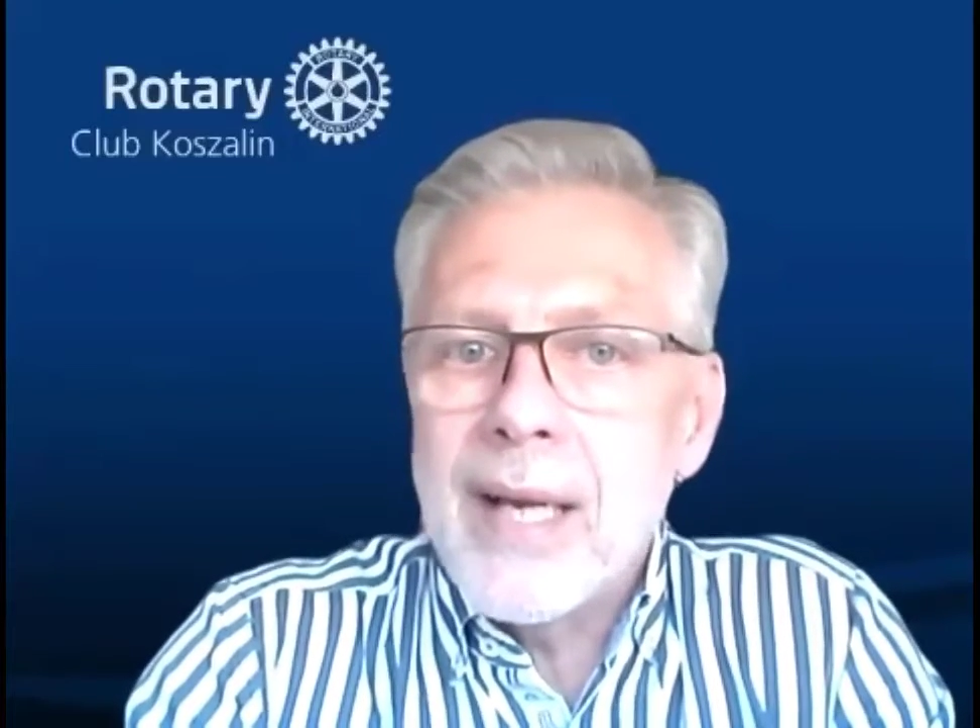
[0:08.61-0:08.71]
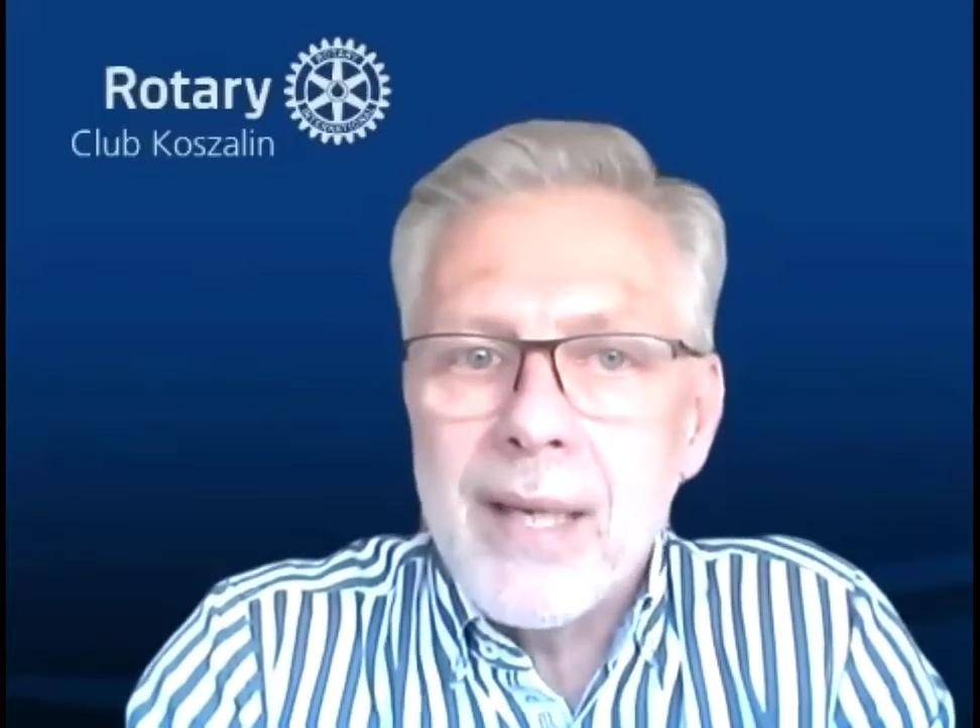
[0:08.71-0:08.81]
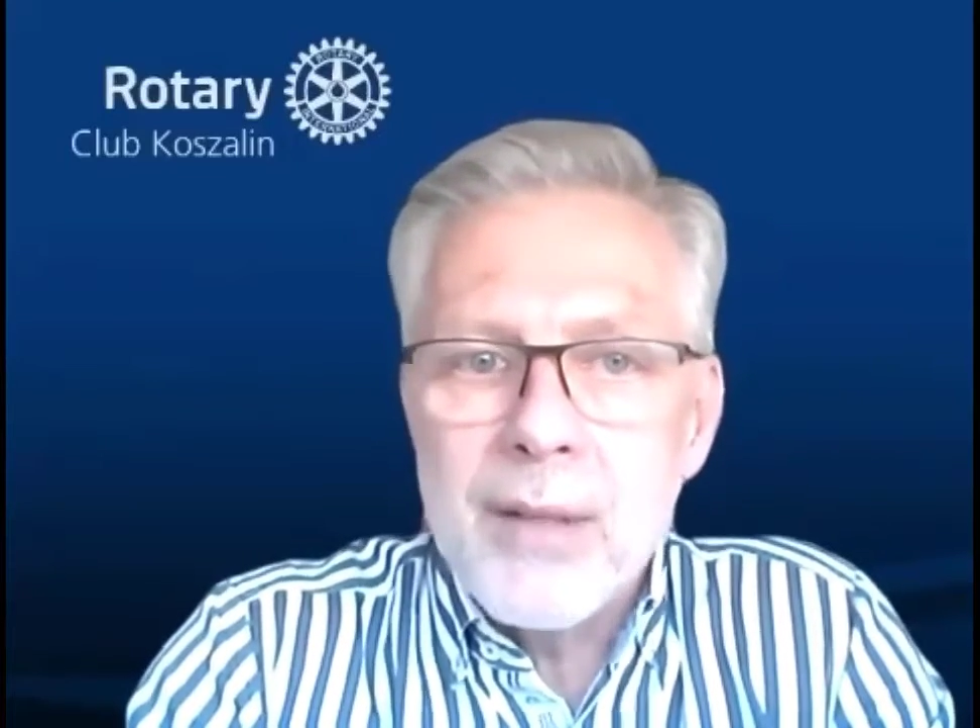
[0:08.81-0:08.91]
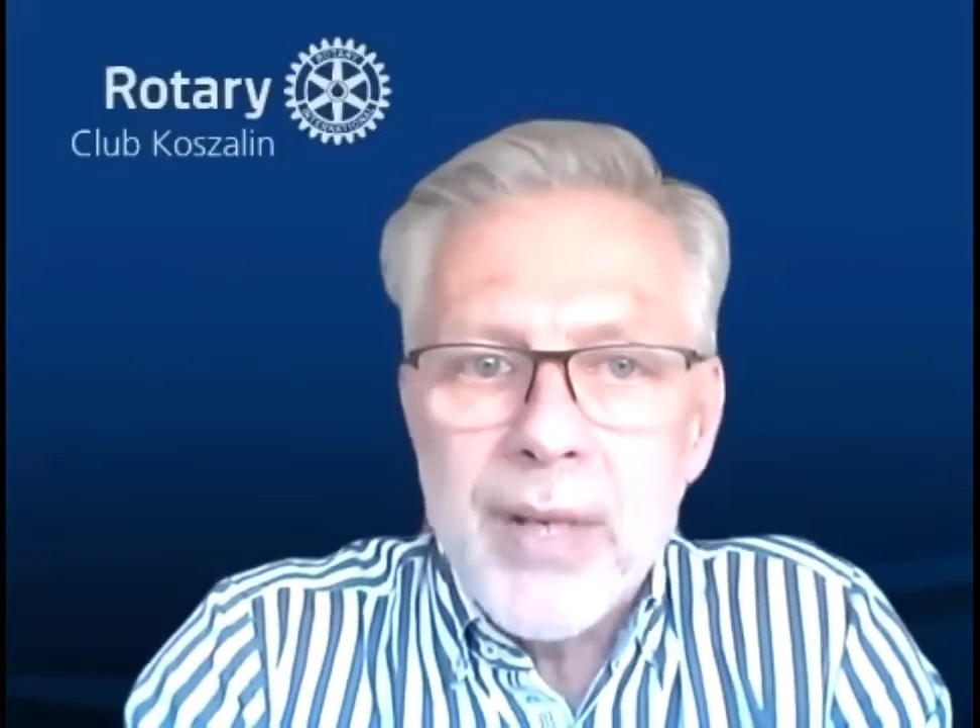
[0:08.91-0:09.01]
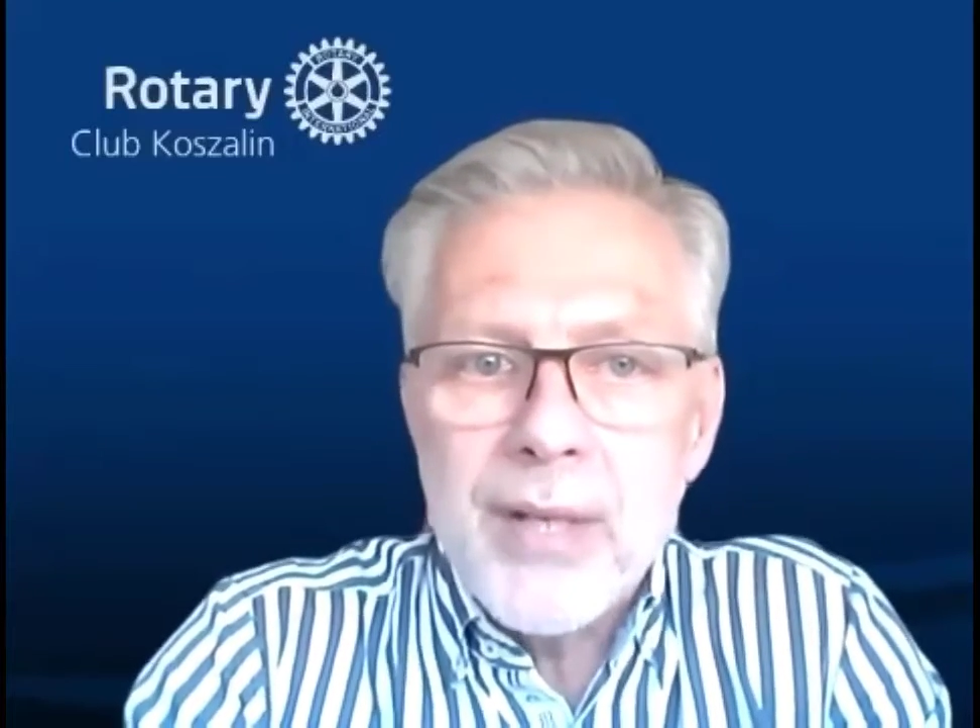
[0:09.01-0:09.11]

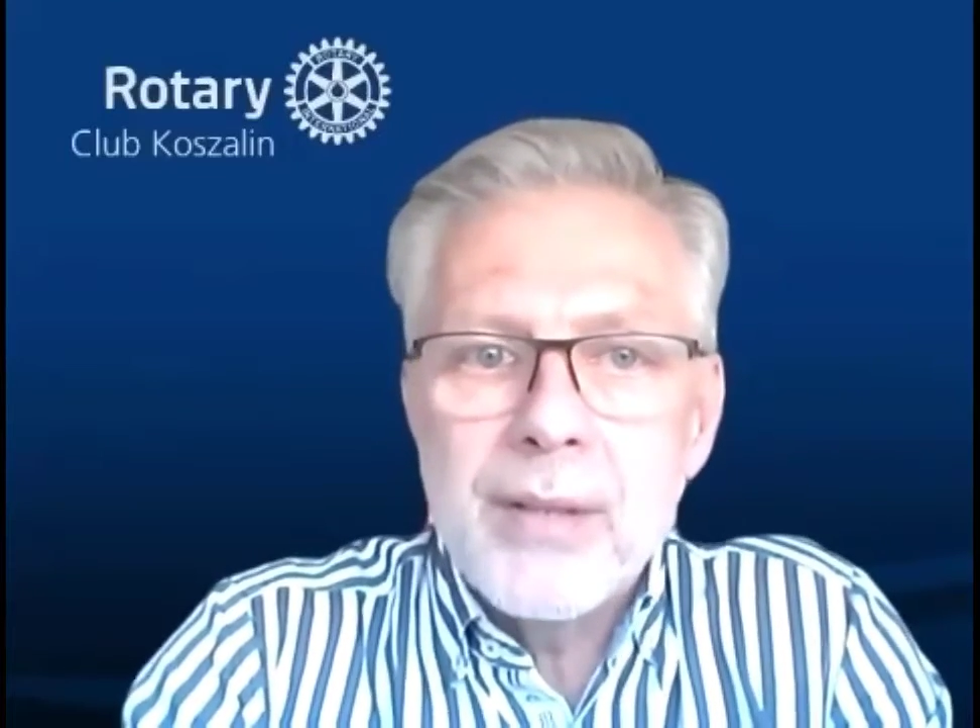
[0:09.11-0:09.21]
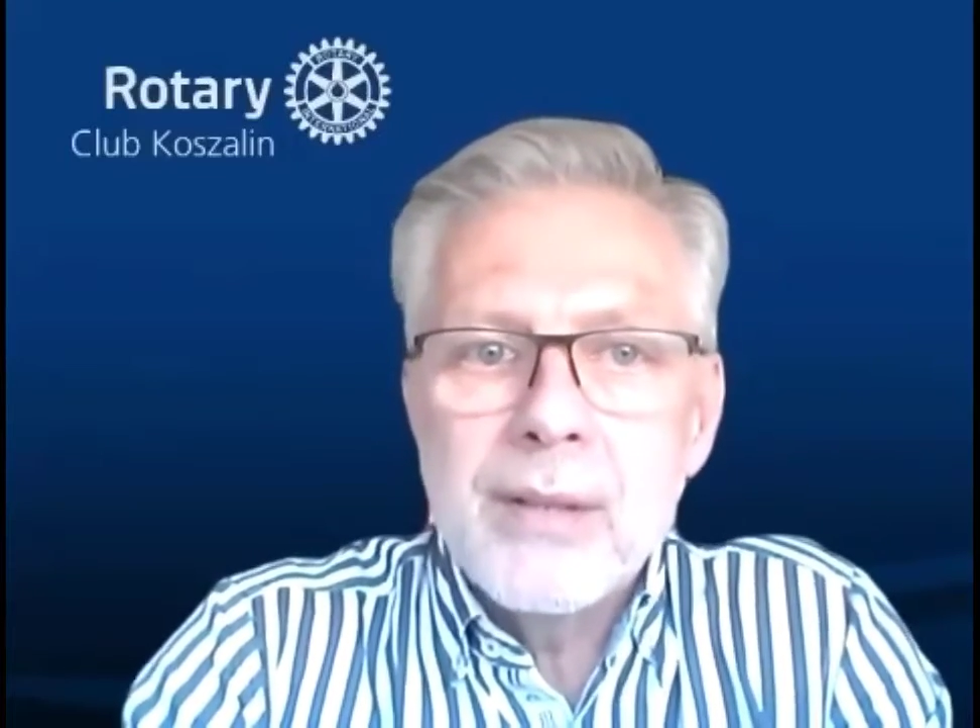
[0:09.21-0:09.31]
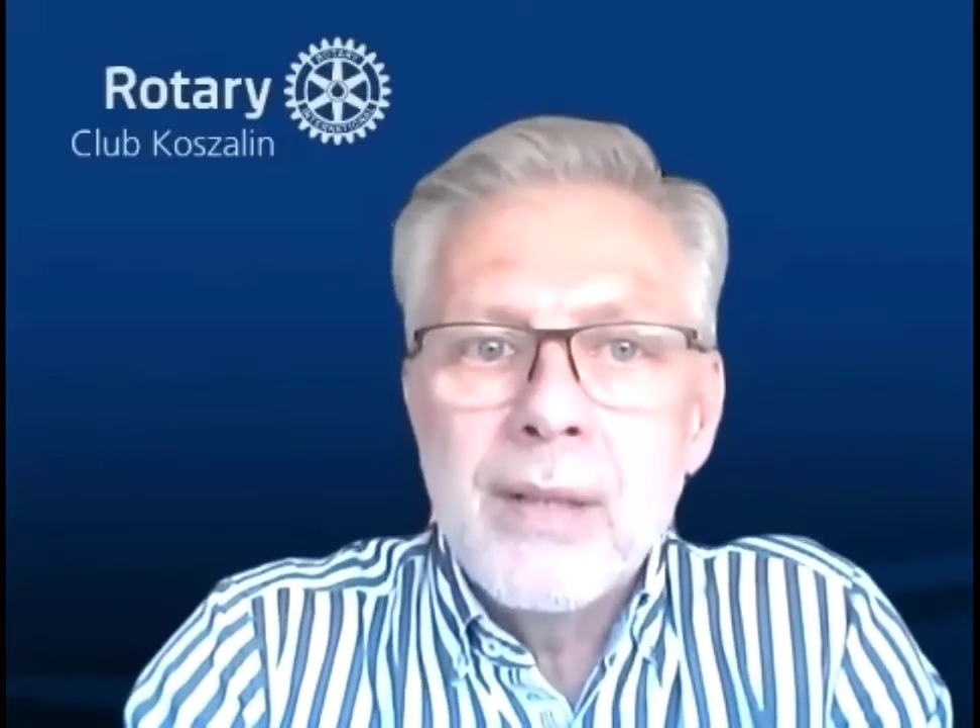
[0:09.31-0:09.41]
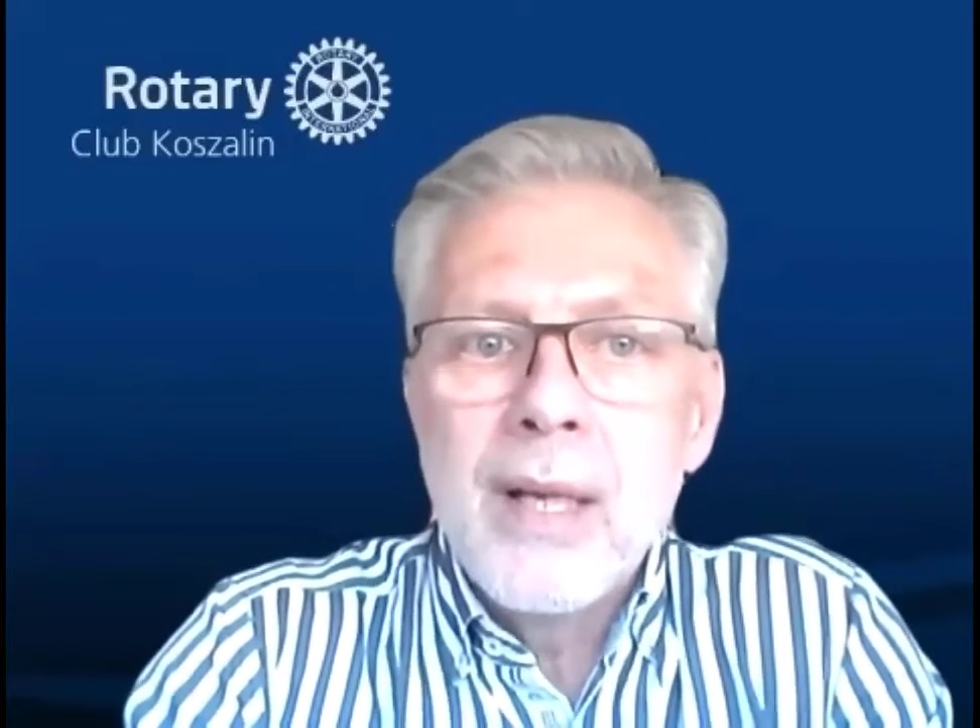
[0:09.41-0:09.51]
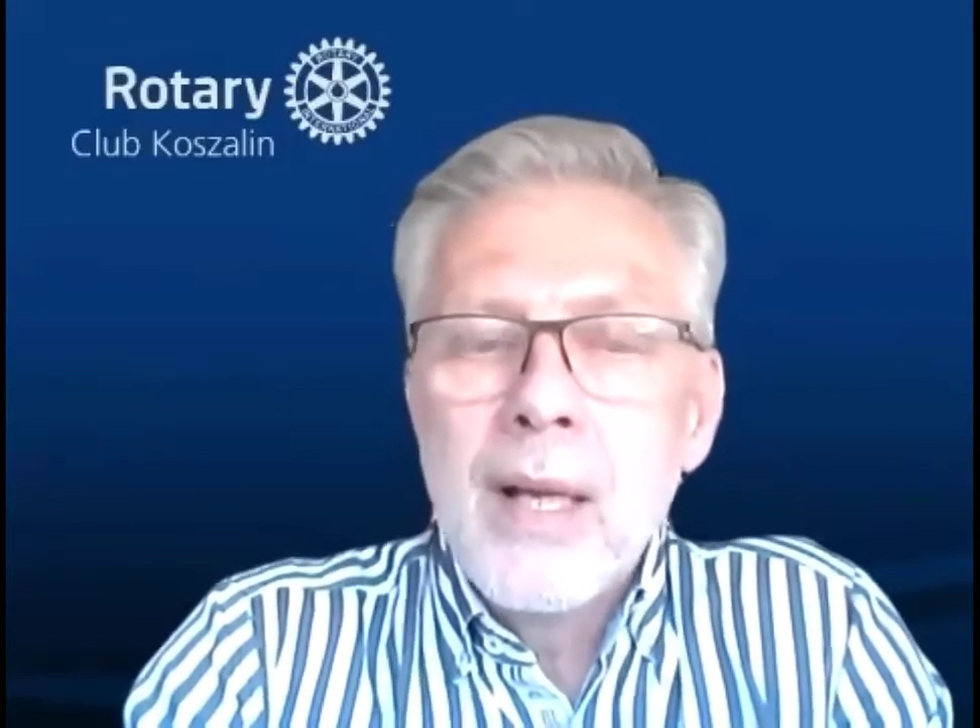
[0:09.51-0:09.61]

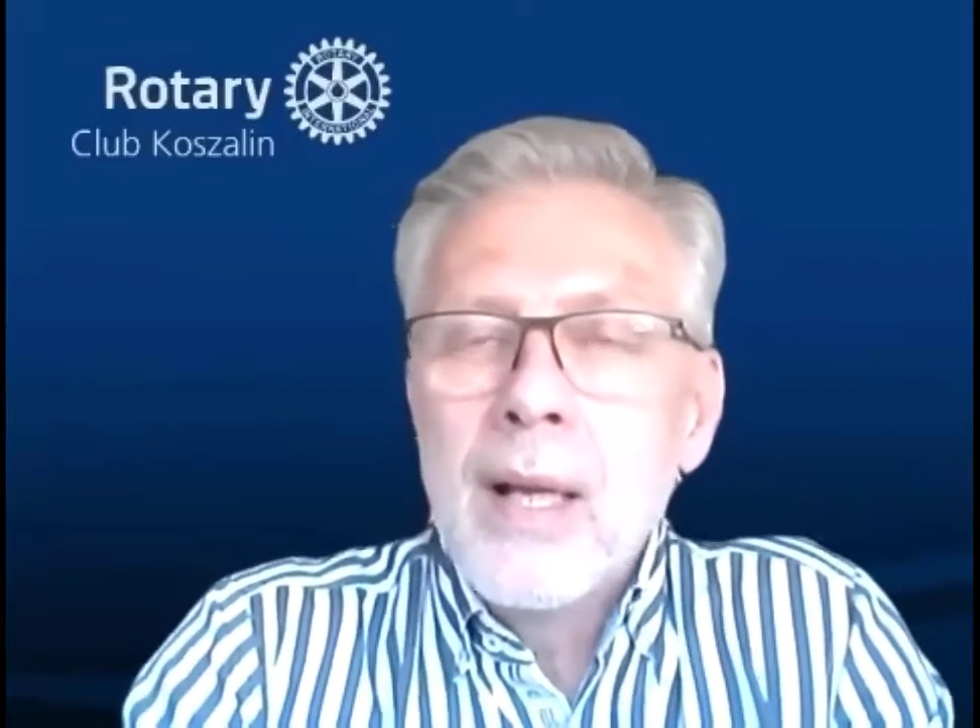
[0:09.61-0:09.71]
aggression,